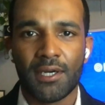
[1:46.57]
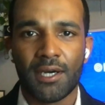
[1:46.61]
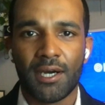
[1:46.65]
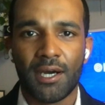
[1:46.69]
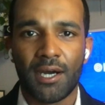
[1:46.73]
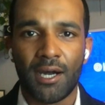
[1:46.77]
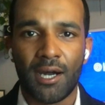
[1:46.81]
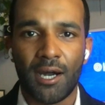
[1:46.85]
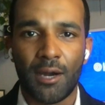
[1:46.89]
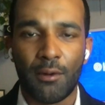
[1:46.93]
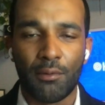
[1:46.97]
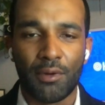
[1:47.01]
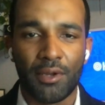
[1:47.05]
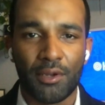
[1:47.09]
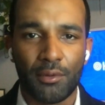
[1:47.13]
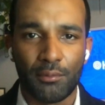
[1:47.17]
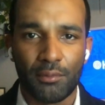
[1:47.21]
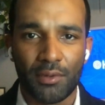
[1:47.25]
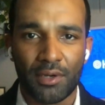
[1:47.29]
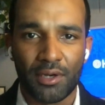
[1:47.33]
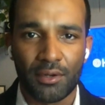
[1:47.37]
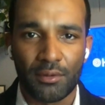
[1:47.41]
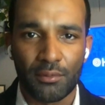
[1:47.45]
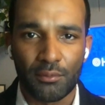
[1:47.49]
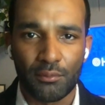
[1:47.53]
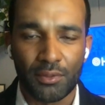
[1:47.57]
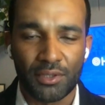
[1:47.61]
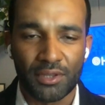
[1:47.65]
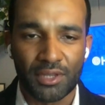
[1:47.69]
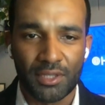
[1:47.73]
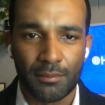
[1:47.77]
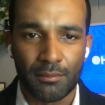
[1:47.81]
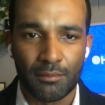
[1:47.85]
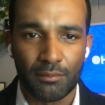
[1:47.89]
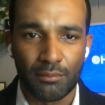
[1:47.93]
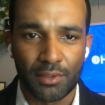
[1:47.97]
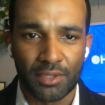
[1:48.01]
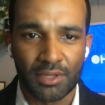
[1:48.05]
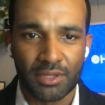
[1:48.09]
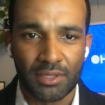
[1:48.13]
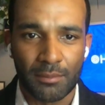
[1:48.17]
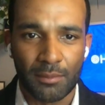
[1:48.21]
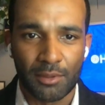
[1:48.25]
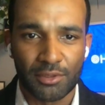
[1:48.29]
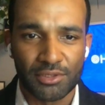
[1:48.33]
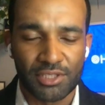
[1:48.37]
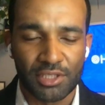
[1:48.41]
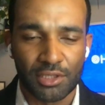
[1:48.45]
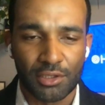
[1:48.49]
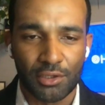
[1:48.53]
uh, where, where with the with the
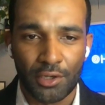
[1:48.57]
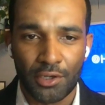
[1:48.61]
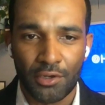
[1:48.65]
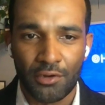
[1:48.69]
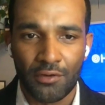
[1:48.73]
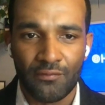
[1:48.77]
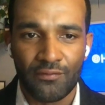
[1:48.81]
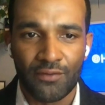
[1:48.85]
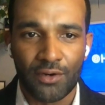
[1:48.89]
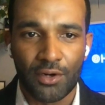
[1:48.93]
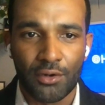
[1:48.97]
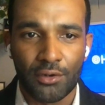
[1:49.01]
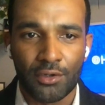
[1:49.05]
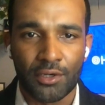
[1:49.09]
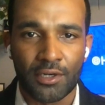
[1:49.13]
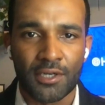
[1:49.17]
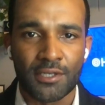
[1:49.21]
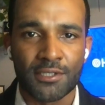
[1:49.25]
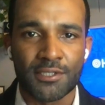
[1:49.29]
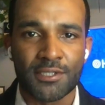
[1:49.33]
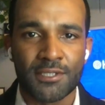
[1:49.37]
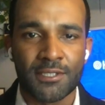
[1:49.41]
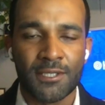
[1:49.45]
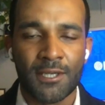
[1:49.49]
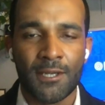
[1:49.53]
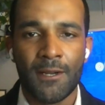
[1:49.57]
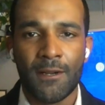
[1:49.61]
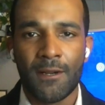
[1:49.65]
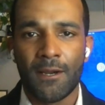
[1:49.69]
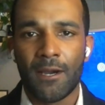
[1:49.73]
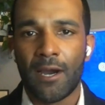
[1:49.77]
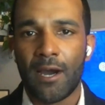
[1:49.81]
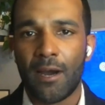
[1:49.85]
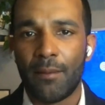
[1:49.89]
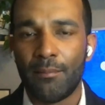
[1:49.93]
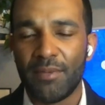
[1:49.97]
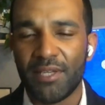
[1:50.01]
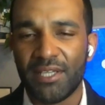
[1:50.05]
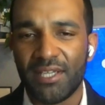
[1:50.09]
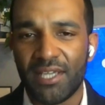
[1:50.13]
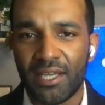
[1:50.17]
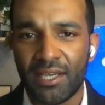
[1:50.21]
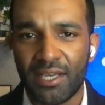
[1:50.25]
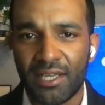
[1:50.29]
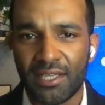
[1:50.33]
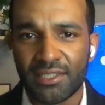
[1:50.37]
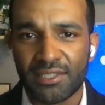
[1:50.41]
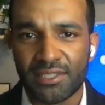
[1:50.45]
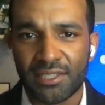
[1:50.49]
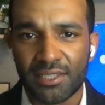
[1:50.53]
most loyal voters um,
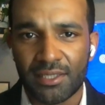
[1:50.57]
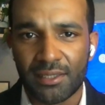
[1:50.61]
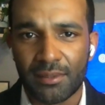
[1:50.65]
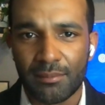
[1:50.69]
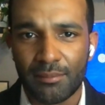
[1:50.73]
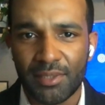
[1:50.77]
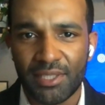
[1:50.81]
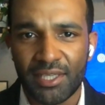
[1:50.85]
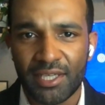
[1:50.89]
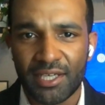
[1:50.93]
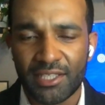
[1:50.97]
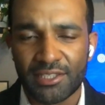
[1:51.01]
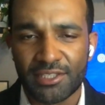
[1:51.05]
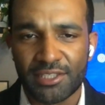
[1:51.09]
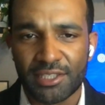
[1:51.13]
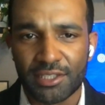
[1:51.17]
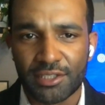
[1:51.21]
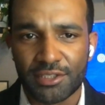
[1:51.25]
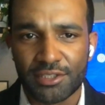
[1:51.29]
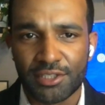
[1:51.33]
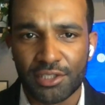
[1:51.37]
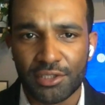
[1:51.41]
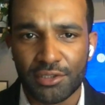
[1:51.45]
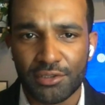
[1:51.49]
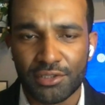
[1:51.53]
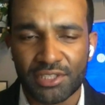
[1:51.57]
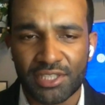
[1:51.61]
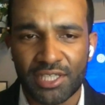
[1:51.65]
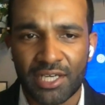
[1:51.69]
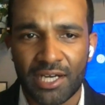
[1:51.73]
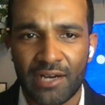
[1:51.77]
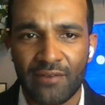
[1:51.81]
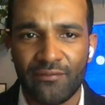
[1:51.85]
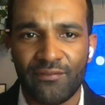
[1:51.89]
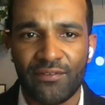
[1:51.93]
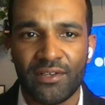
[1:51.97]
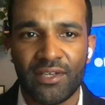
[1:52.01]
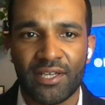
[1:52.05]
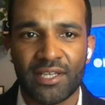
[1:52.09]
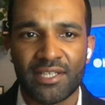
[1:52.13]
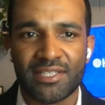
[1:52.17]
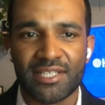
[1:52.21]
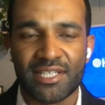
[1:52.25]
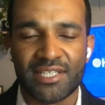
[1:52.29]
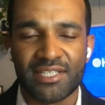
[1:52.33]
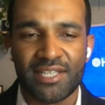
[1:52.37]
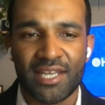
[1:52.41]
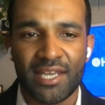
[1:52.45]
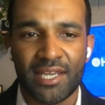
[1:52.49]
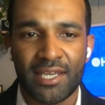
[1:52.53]
beginning to beginning to, to lose confidence
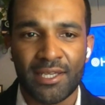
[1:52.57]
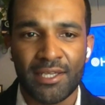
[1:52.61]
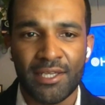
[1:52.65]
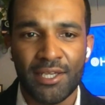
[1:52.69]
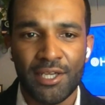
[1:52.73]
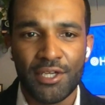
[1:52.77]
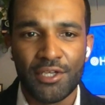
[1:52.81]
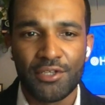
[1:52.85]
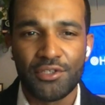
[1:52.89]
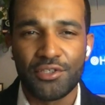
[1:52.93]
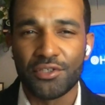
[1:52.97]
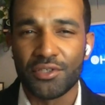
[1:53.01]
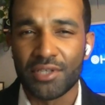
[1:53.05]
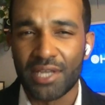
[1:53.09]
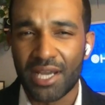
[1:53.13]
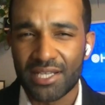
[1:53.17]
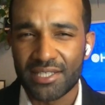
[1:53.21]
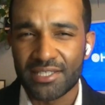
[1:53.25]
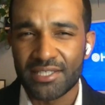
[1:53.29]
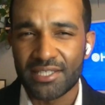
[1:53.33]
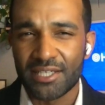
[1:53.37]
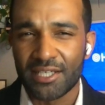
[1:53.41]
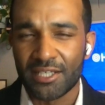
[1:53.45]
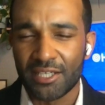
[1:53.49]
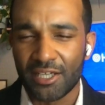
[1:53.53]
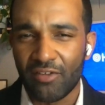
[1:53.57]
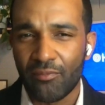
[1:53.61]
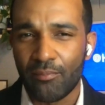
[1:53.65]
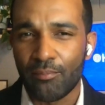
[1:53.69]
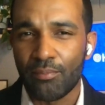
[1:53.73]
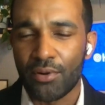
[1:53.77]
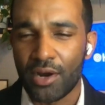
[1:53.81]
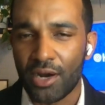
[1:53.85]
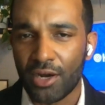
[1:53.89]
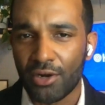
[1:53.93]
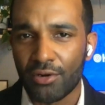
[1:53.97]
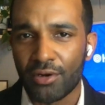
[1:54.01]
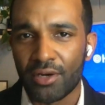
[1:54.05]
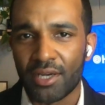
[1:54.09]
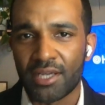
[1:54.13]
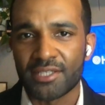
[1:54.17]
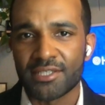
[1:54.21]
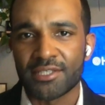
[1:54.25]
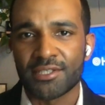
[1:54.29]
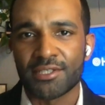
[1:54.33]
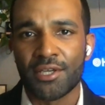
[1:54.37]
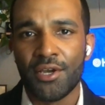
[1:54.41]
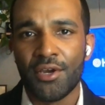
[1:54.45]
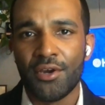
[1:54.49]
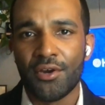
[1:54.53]
as they do not see enough
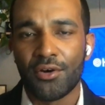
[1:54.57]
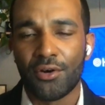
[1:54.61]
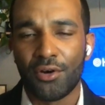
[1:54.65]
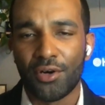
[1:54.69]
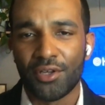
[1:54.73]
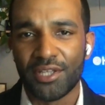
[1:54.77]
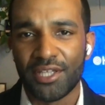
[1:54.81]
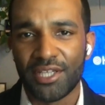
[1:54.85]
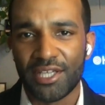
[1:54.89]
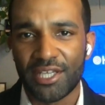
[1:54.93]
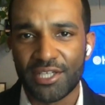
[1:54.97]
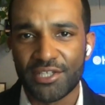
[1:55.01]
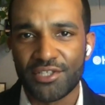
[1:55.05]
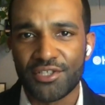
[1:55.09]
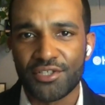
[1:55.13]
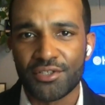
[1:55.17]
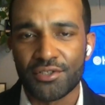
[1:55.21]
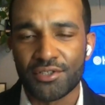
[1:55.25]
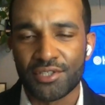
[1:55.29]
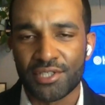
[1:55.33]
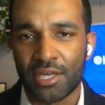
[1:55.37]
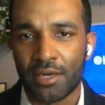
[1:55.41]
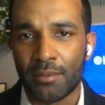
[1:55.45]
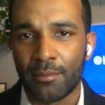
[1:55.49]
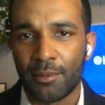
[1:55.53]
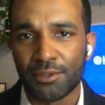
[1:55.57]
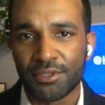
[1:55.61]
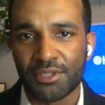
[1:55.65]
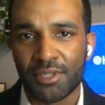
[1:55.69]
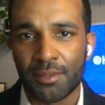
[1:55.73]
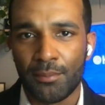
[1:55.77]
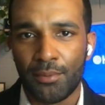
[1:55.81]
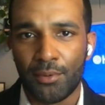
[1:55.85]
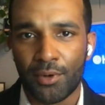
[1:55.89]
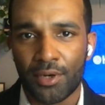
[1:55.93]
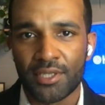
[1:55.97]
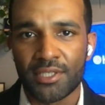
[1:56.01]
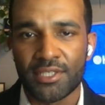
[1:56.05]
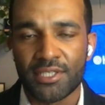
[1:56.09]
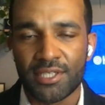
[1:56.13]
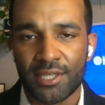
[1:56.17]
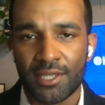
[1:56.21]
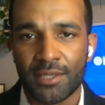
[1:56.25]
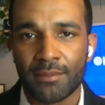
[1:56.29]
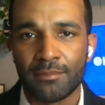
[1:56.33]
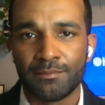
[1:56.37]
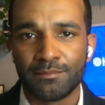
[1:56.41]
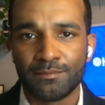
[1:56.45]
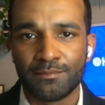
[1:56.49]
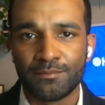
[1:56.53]
progress on the issues that are most important to
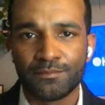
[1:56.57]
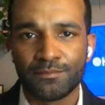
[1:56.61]
them.